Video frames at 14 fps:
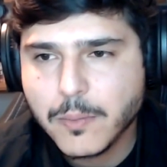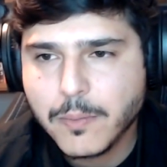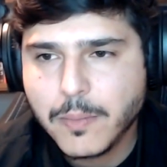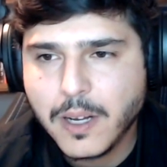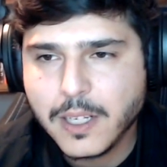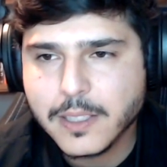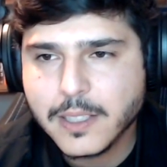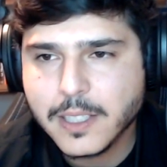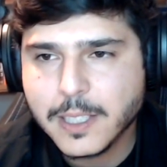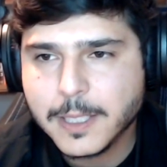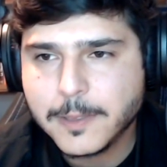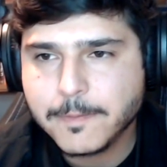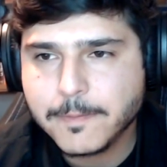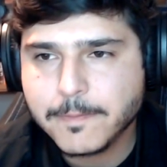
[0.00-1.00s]
But
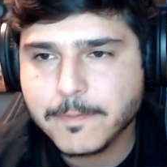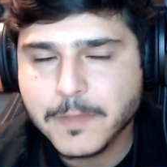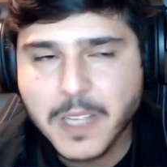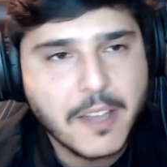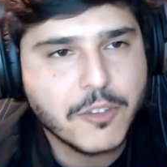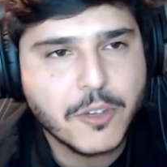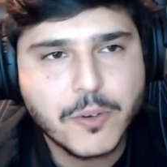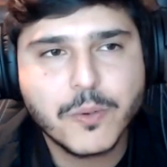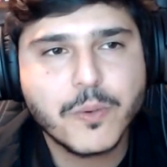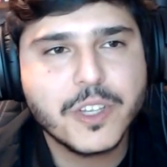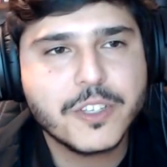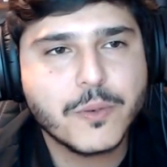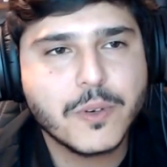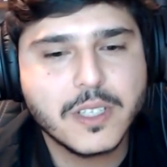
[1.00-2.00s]
so
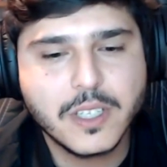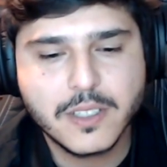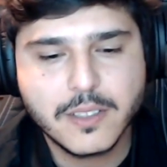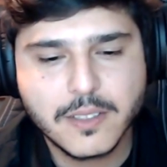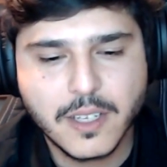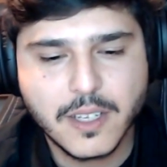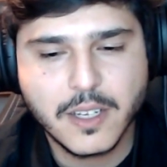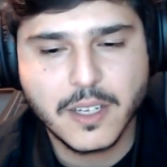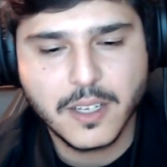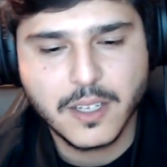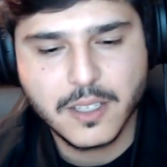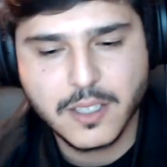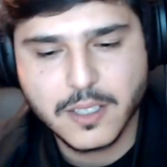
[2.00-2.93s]
which one is the